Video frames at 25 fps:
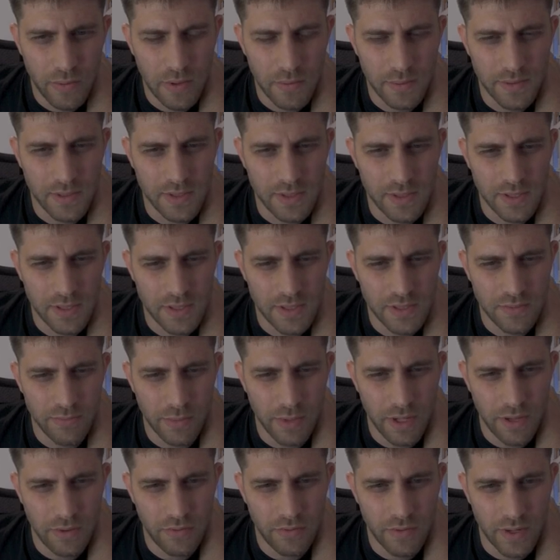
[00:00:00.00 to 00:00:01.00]
maybe, this is
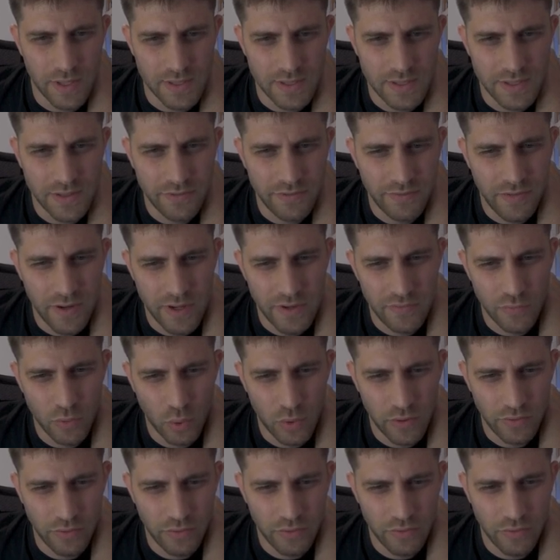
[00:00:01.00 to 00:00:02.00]
my threat. c5,
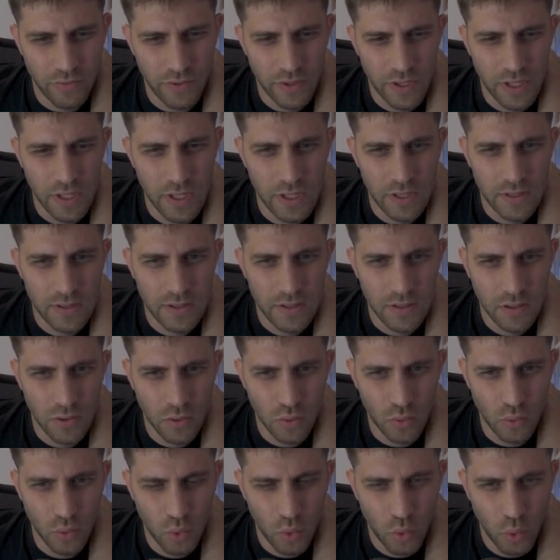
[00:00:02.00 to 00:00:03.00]
rook f3.
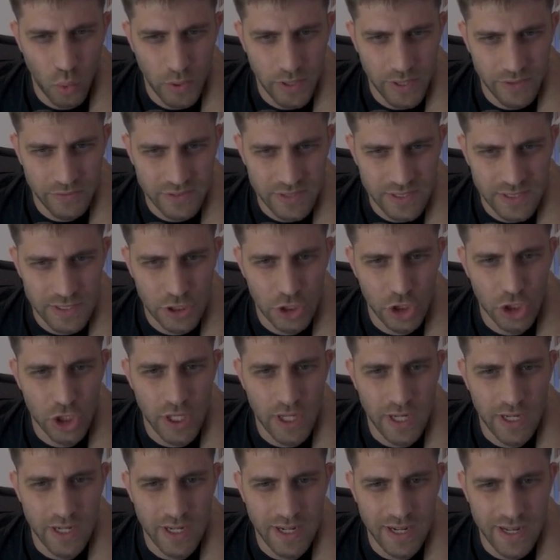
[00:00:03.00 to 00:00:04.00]
Rook queen f6
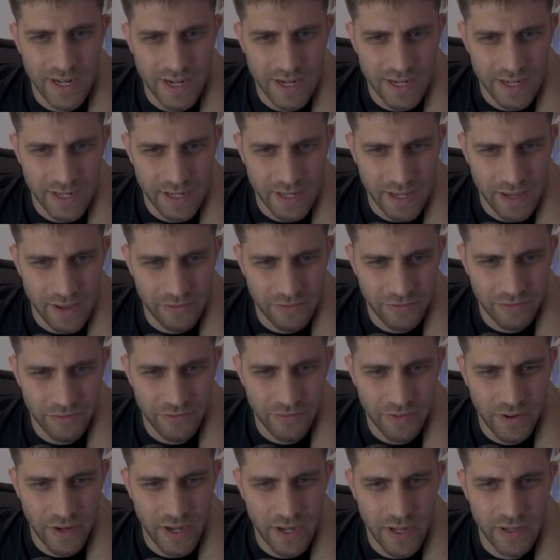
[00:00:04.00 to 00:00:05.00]
check, knight
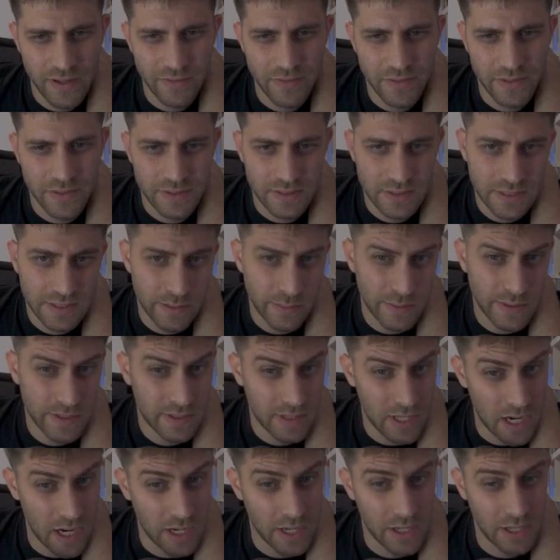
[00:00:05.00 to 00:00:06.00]
f5, and some
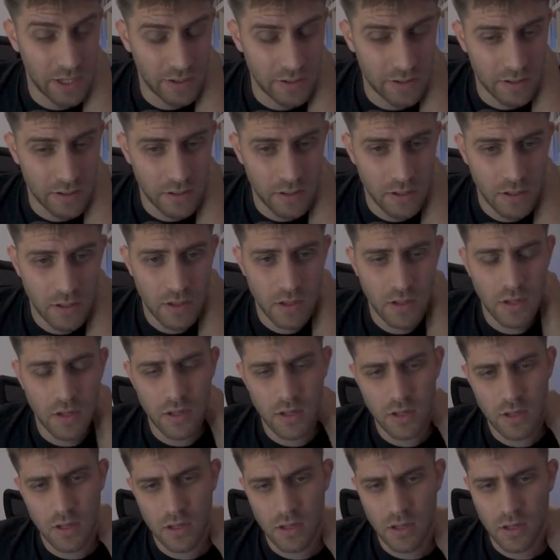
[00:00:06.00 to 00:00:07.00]
attack here.
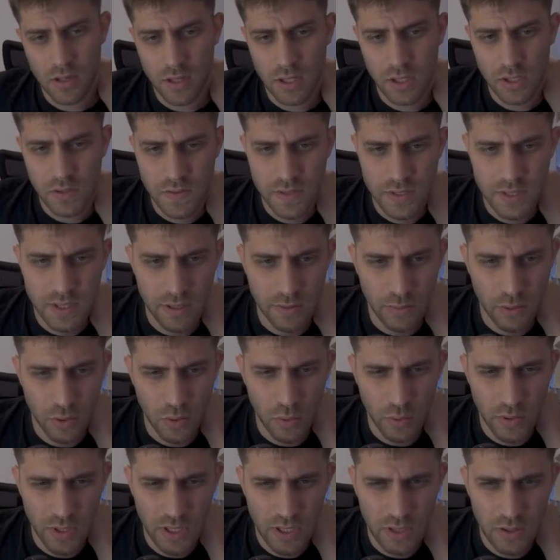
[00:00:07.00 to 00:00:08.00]
Interesting.
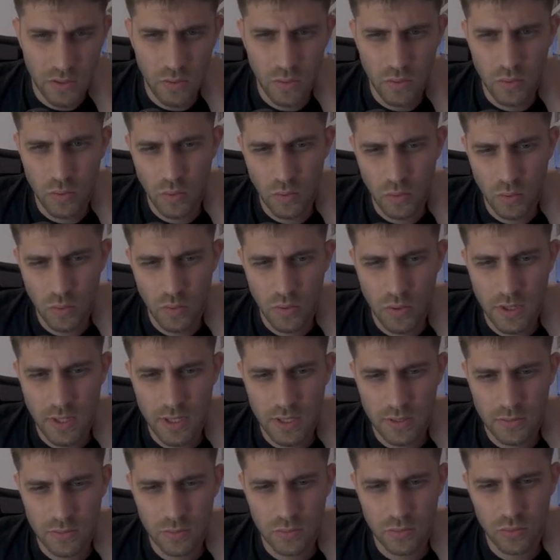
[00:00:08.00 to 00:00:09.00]
Queen
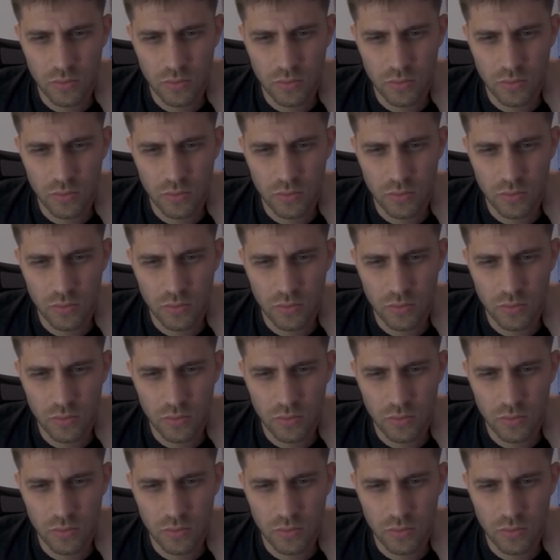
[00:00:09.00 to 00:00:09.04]
a2,